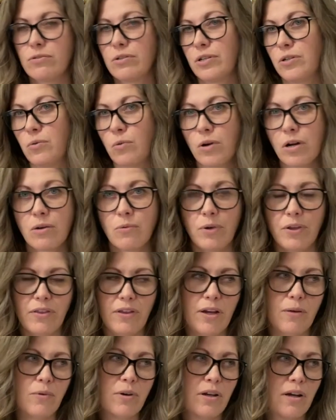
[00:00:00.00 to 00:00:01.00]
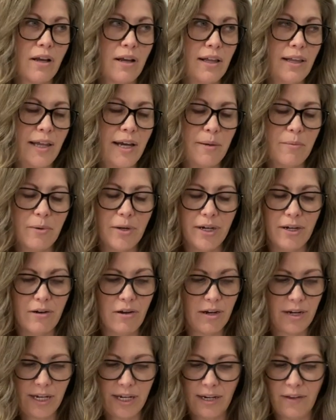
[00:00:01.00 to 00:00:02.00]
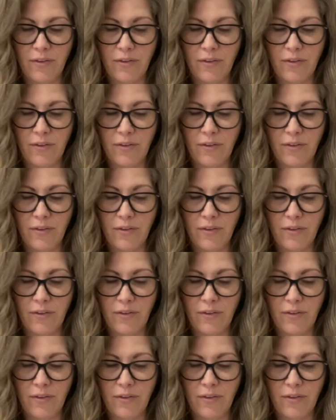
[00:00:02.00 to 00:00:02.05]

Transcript: We're going to work with it. We're going to collaborate on it.